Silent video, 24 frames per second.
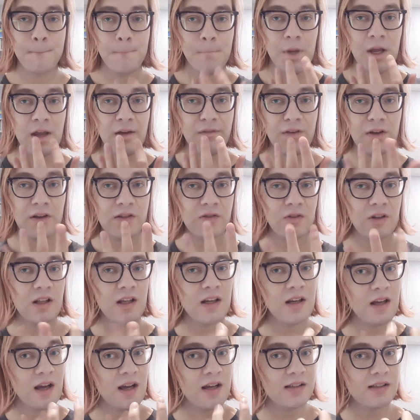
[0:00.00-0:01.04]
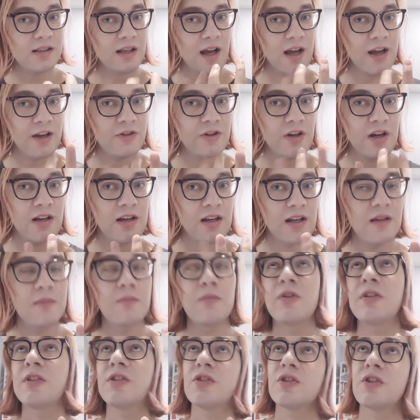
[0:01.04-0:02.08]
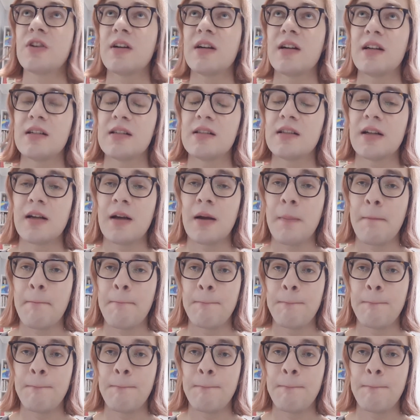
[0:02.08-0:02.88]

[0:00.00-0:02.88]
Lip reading: It feels really nice, hydrating, moisturizing.